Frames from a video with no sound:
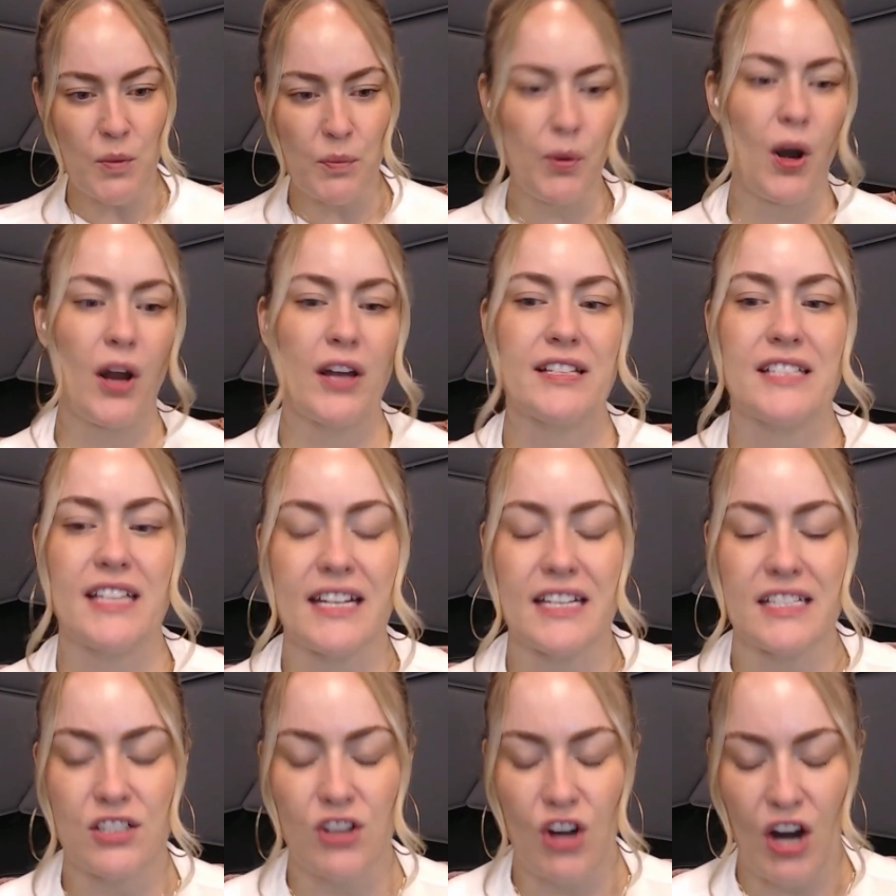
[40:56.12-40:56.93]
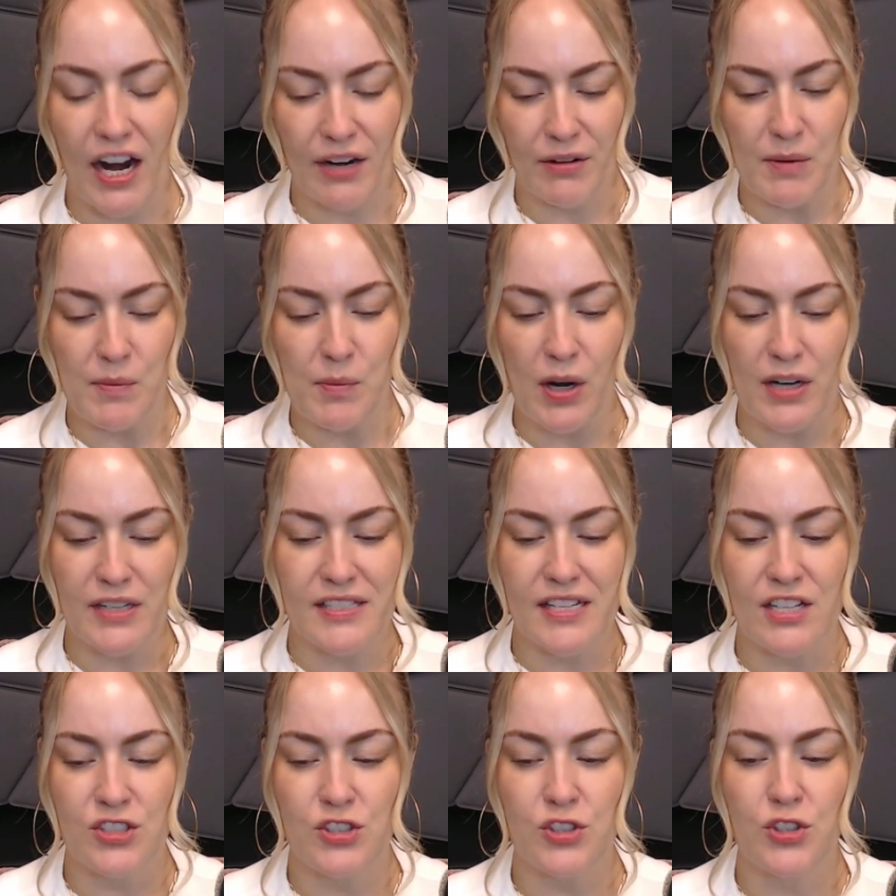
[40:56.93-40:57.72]
your process your hiring
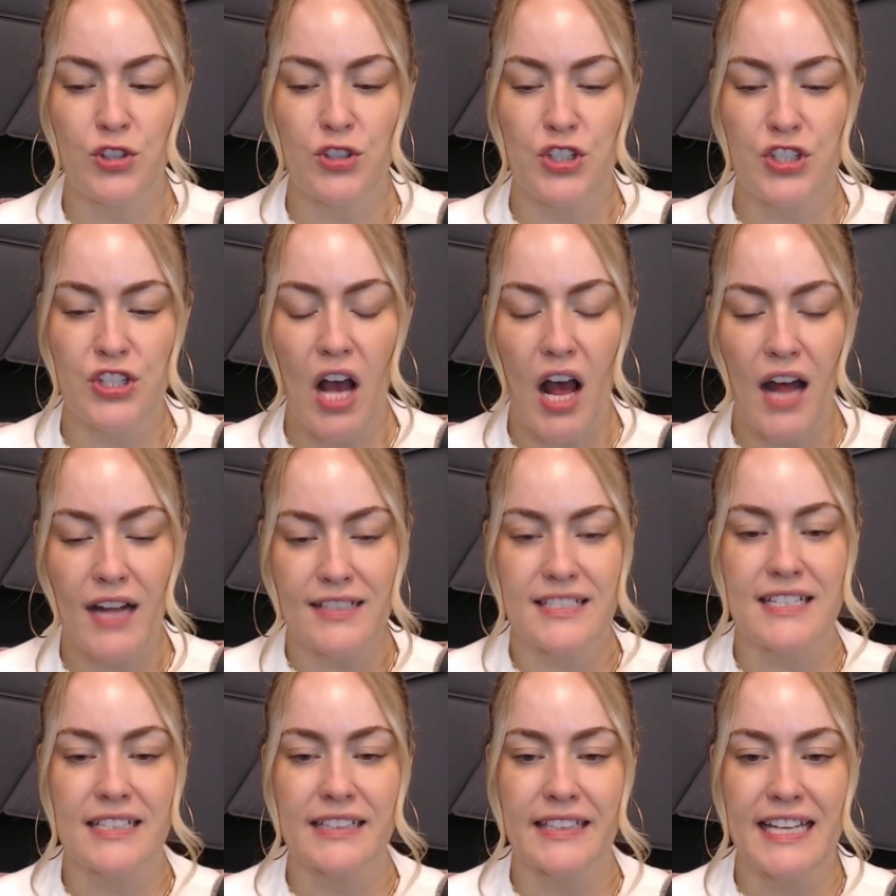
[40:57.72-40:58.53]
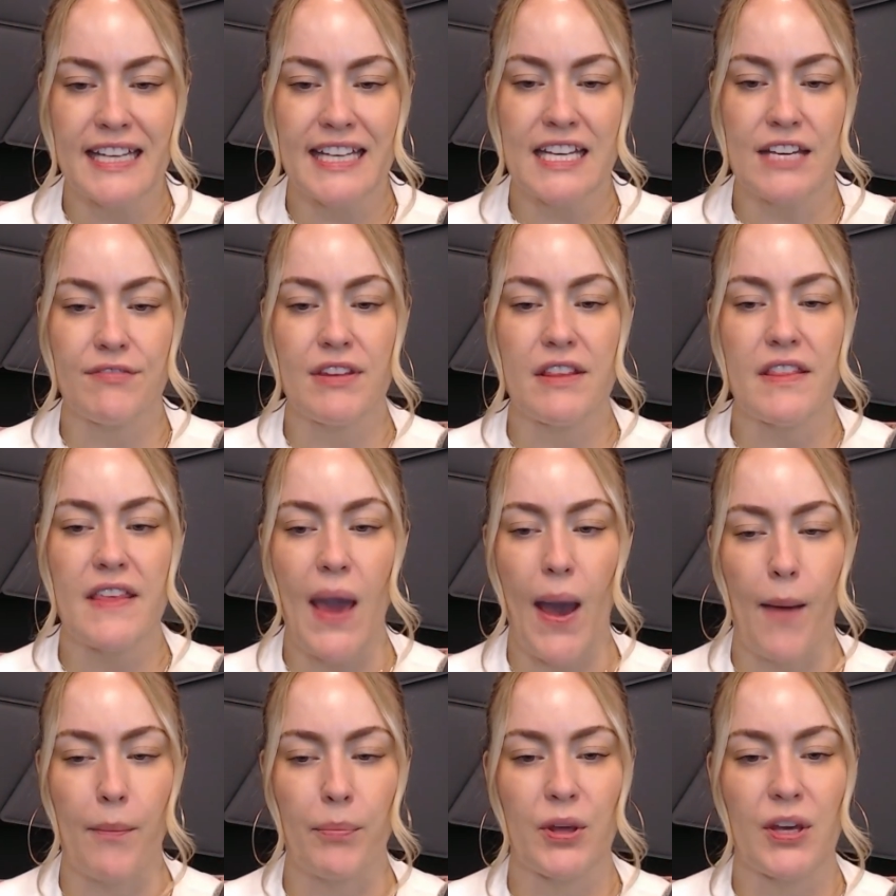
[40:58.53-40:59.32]
process you're just constantly giving the
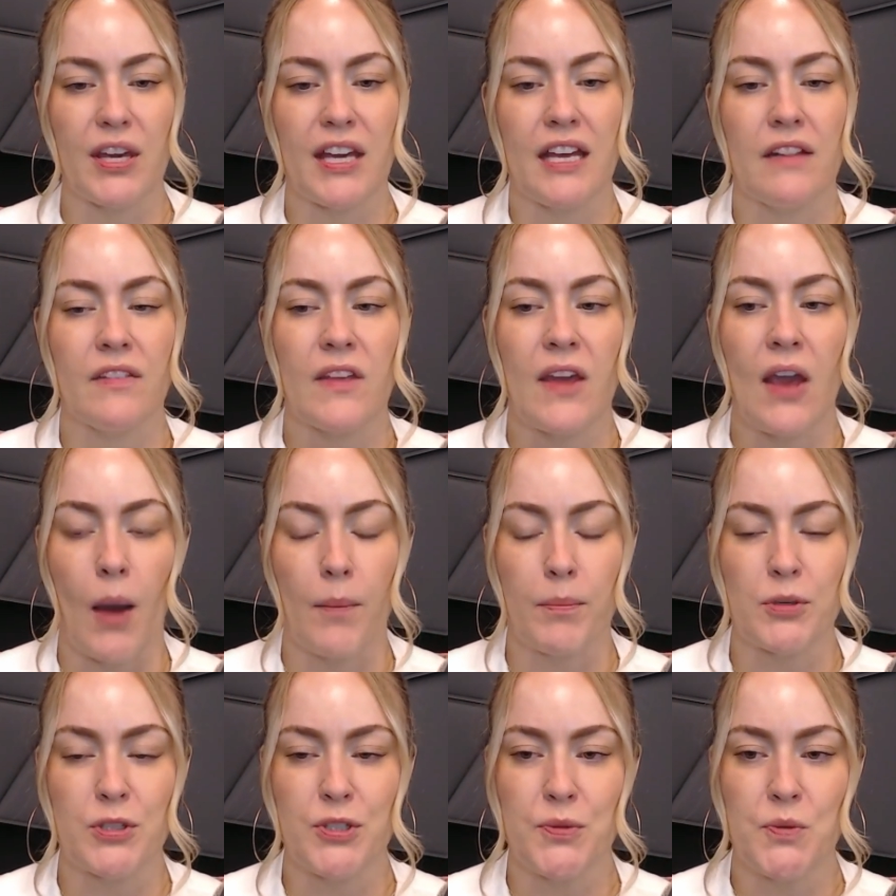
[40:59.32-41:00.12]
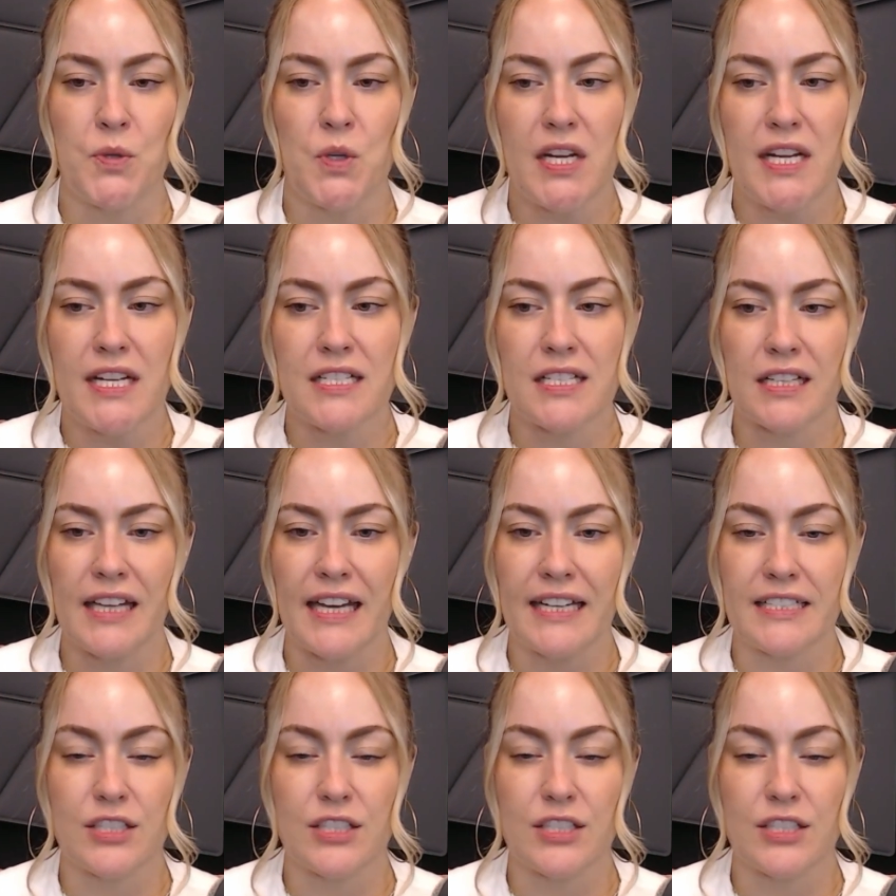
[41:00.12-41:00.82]
applicant the opportunity to like